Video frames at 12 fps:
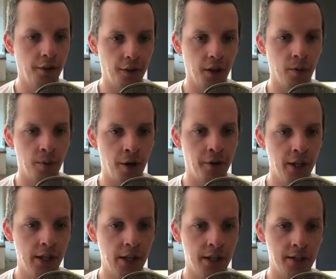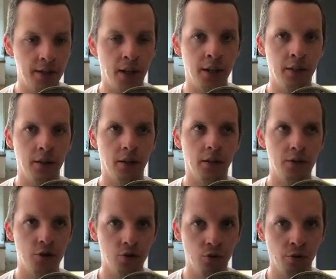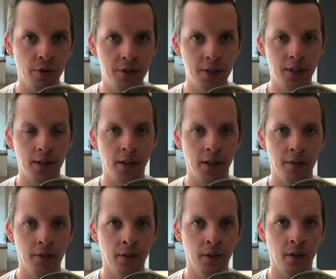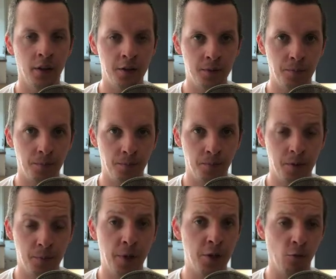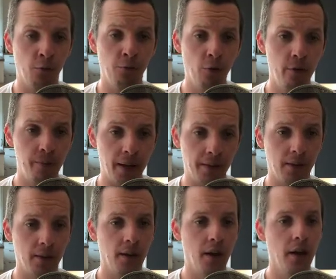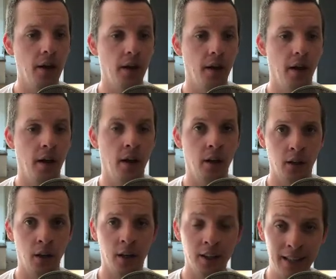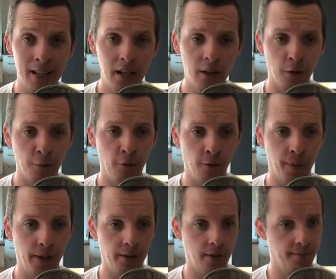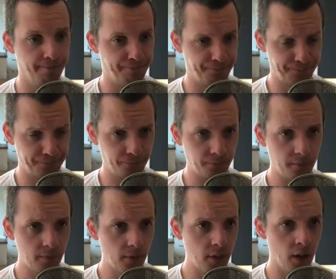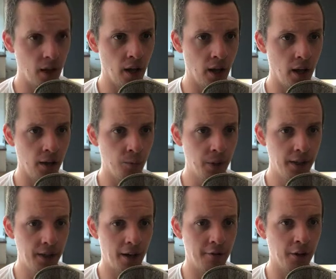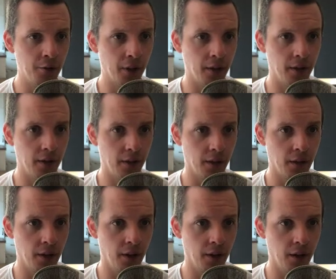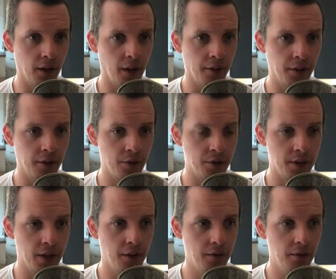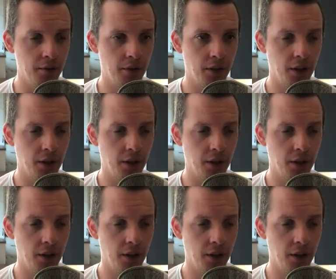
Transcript: thing about it is that it stores it in a special format, like a data format. And we can have a look at how that looks now.